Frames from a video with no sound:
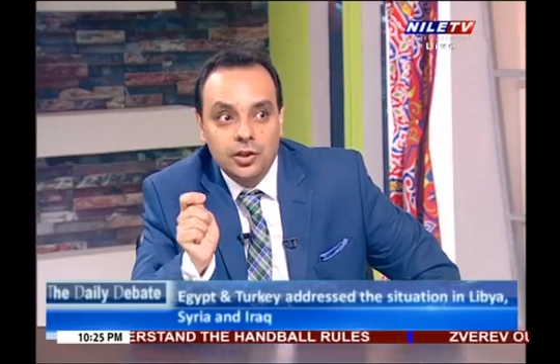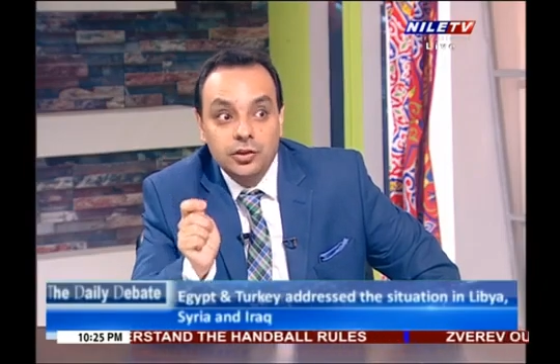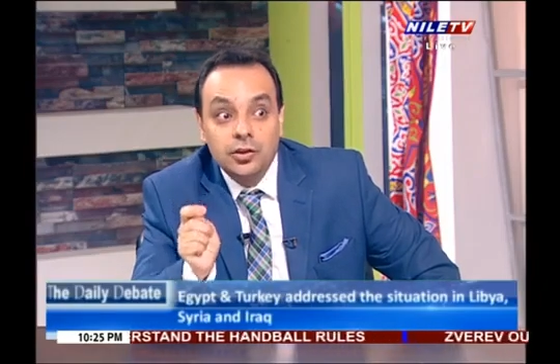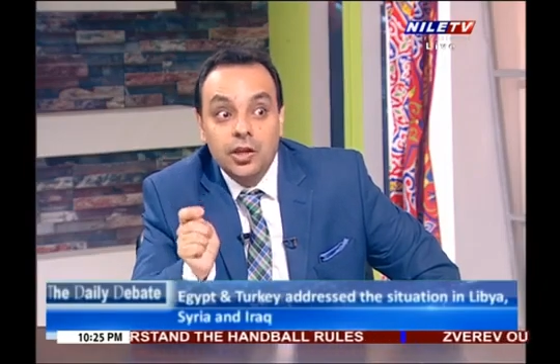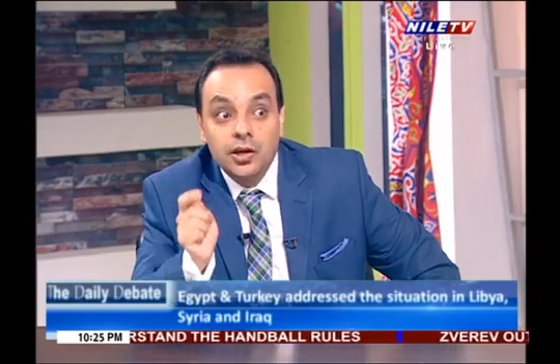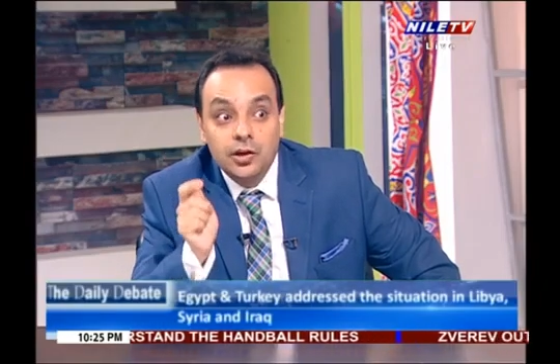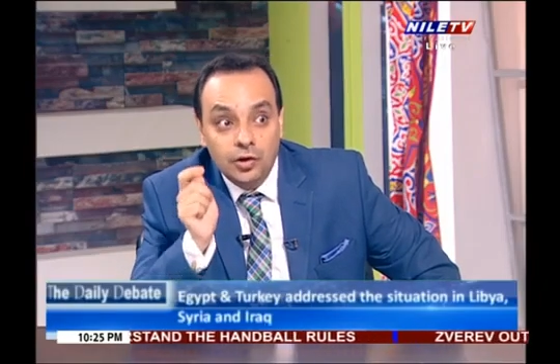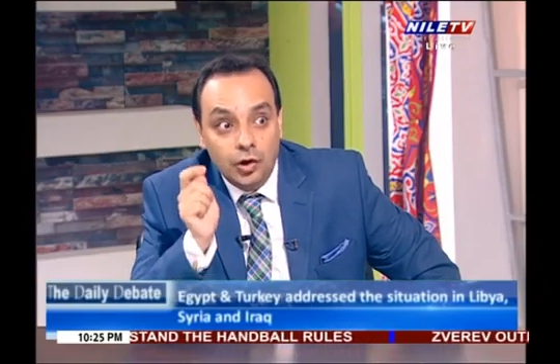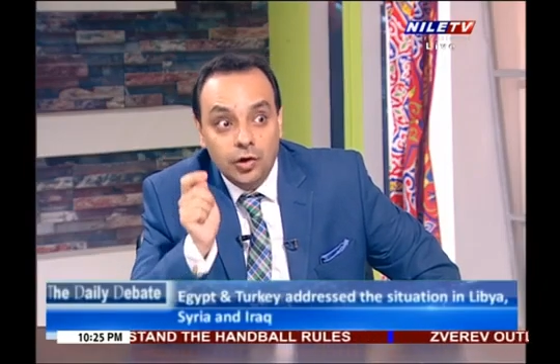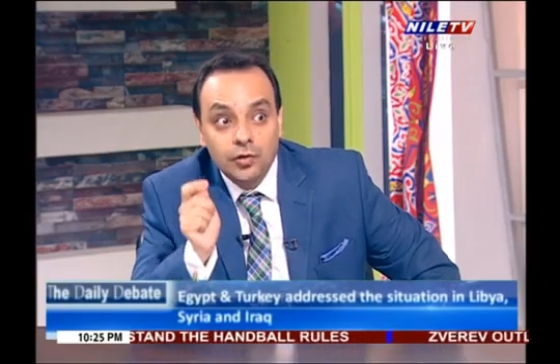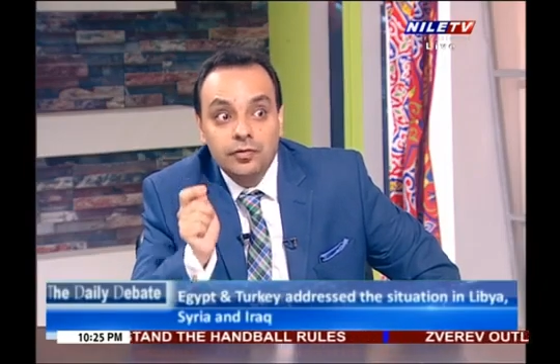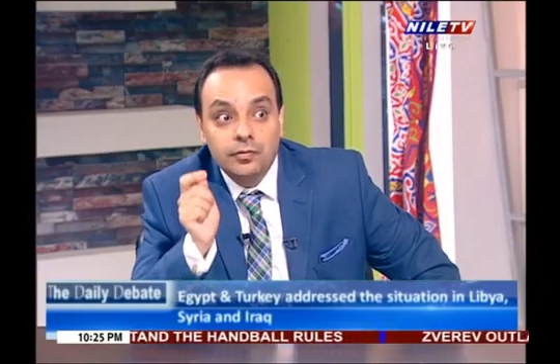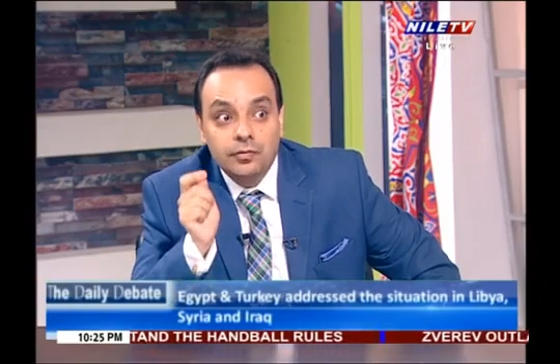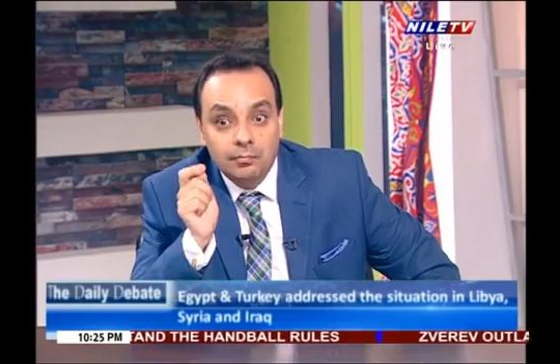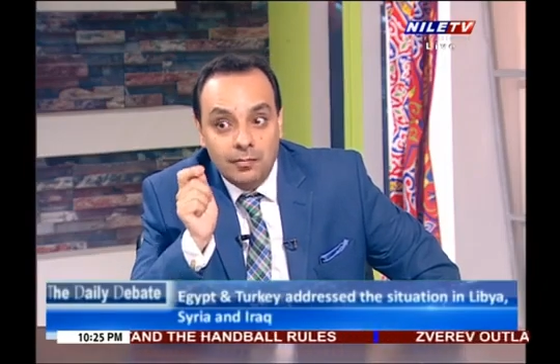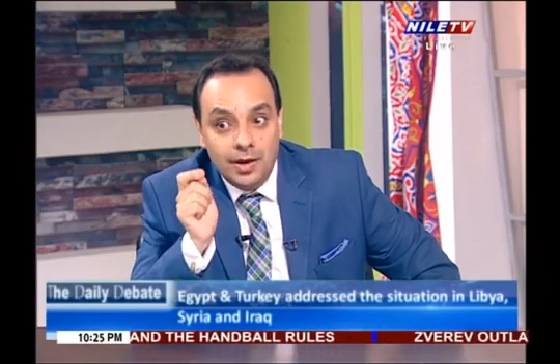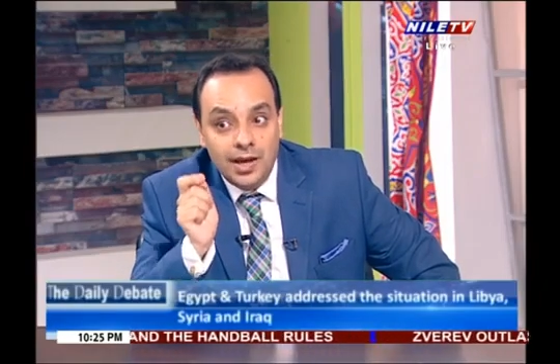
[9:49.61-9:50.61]
They
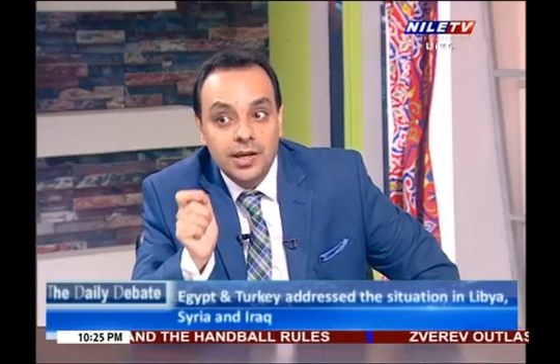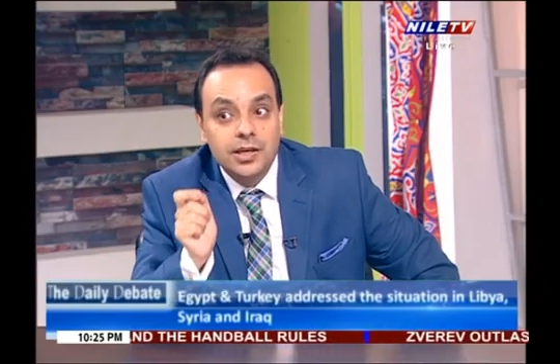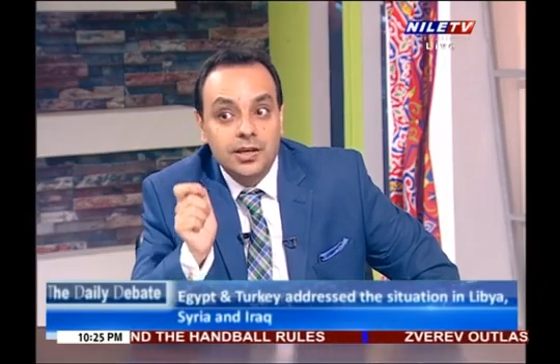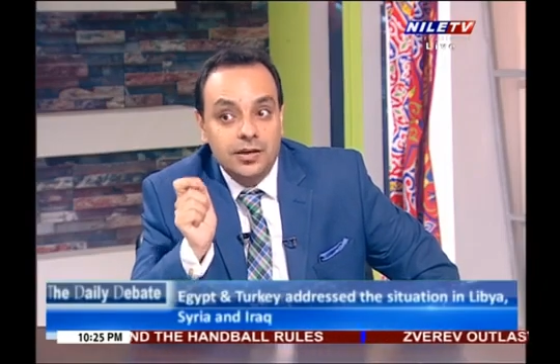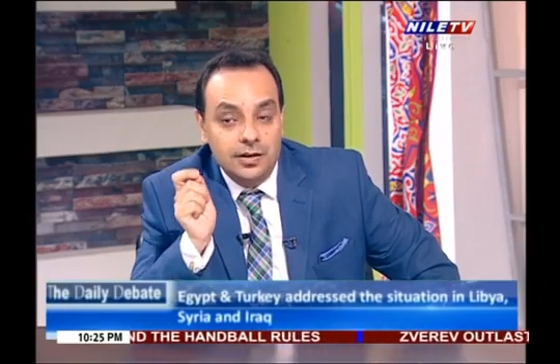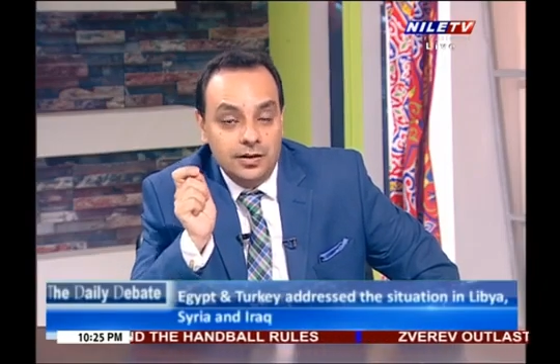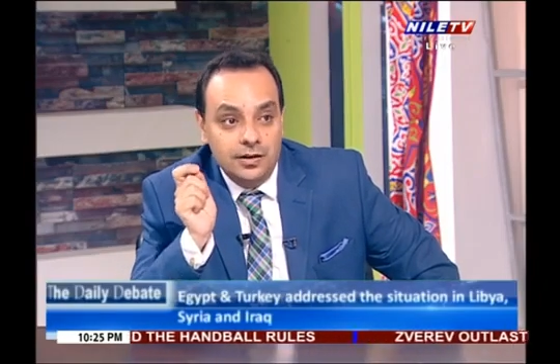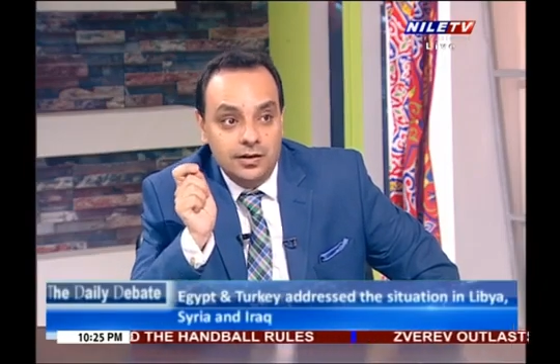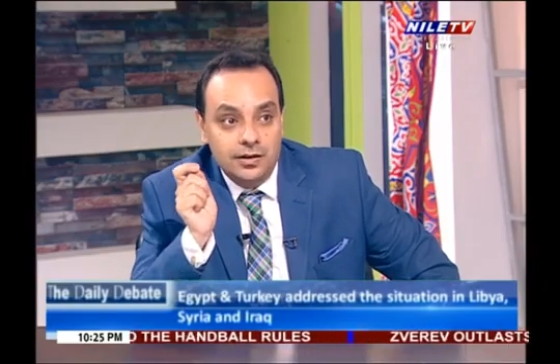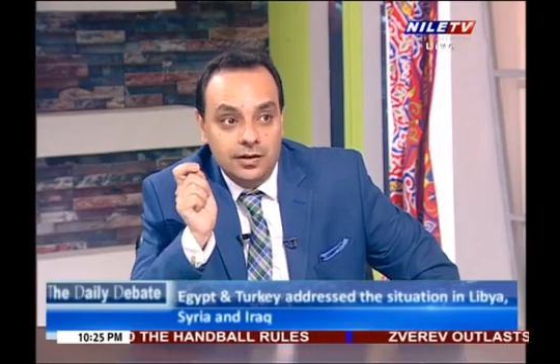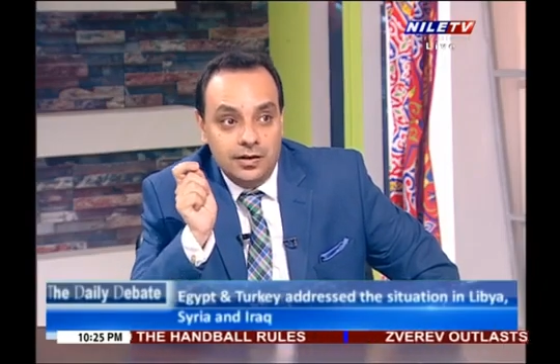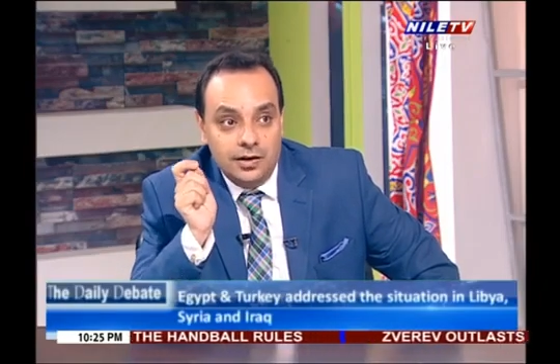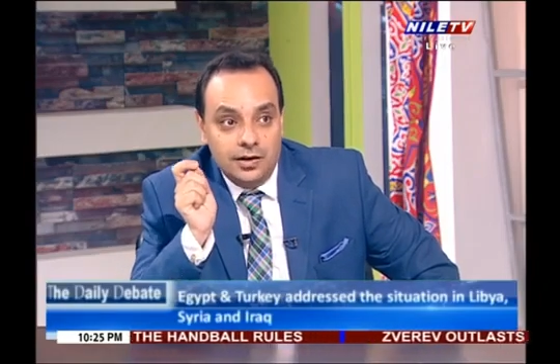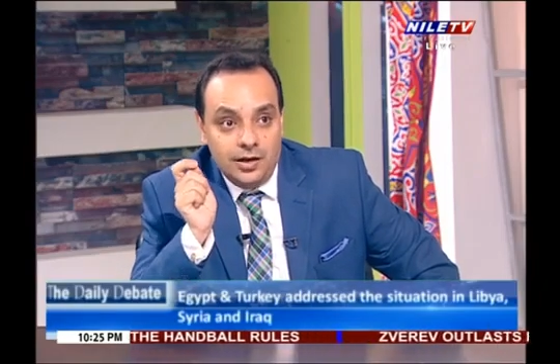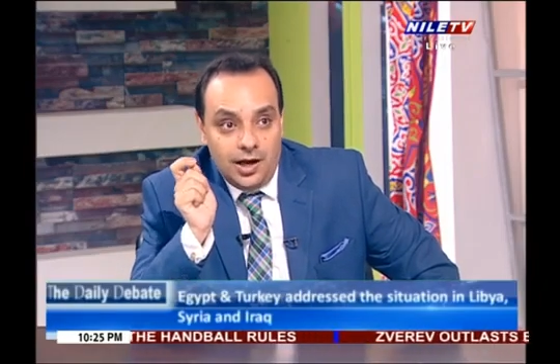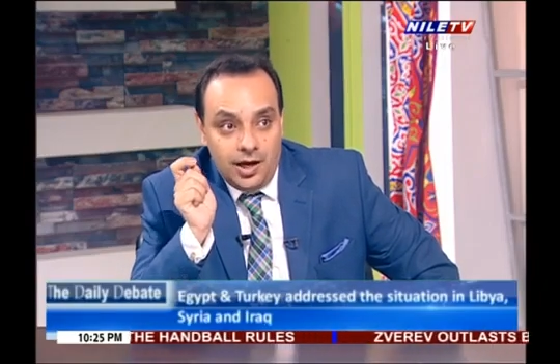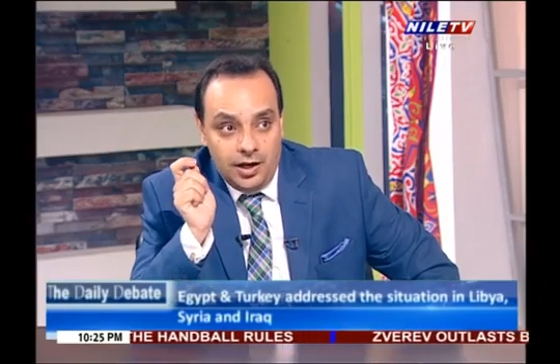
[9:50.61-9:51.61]
lost many
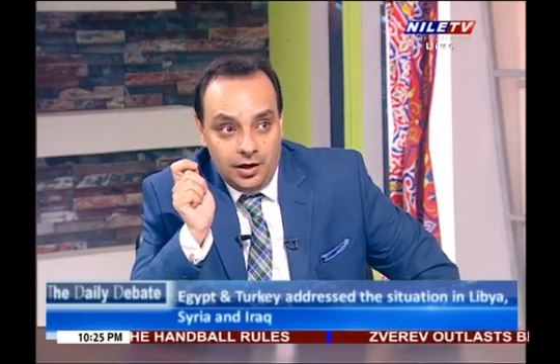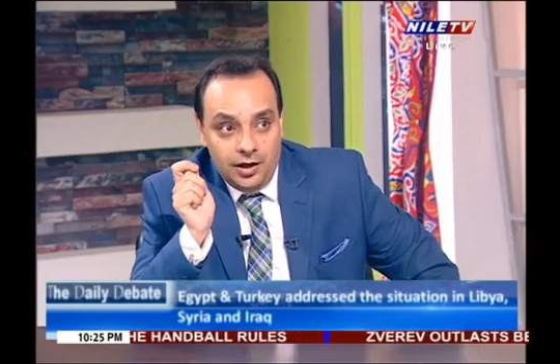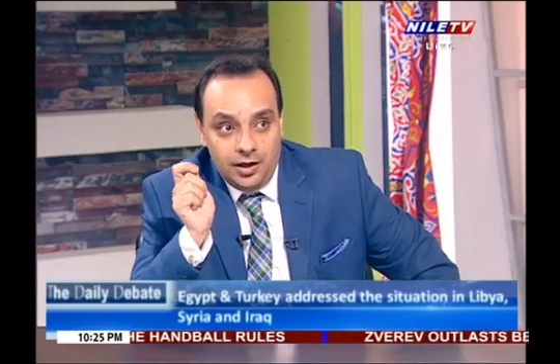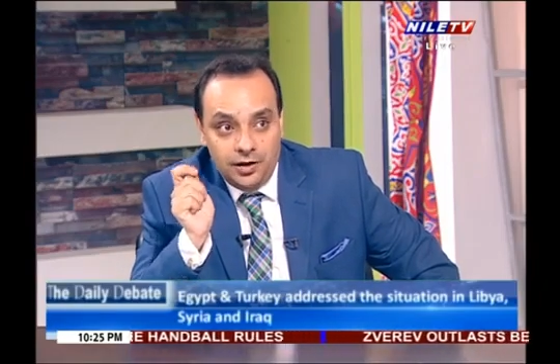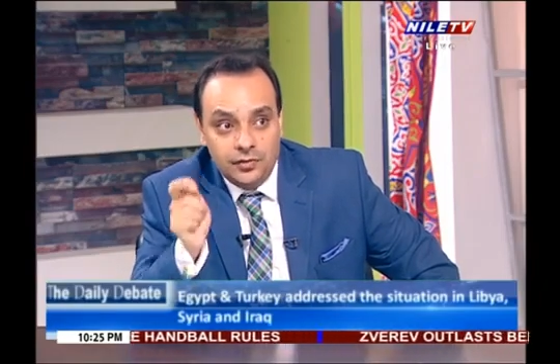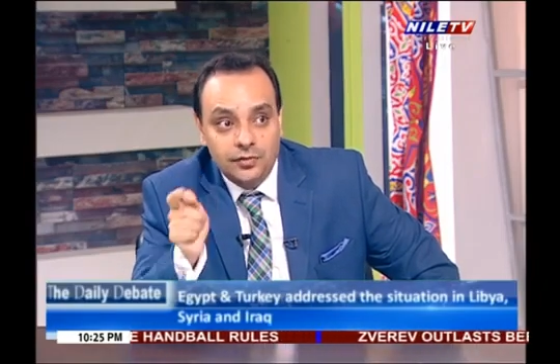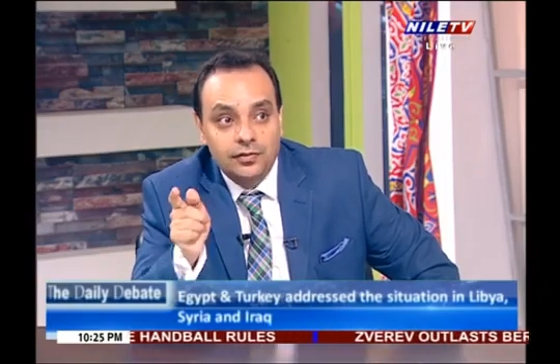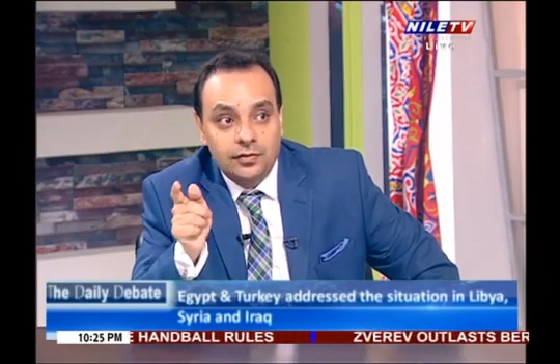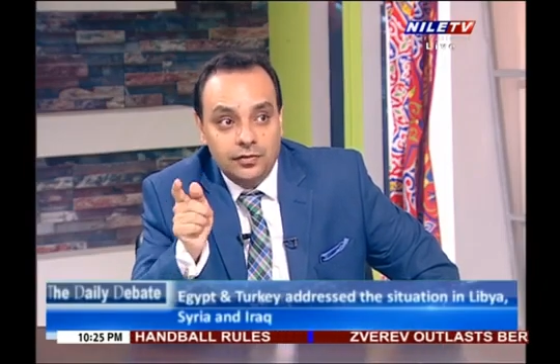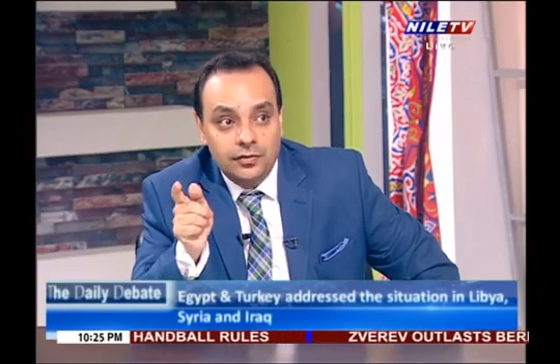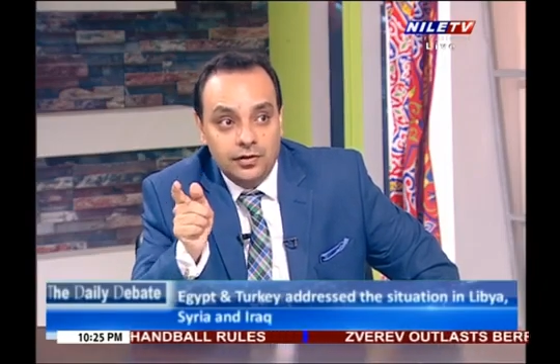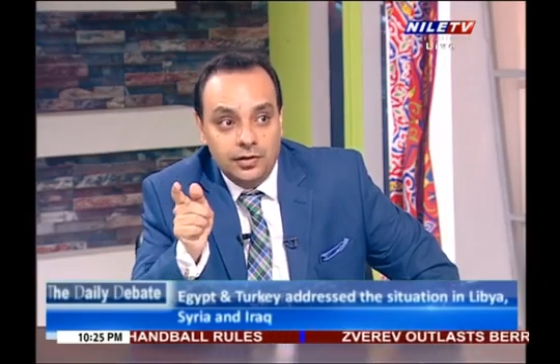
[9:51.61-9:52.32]
allies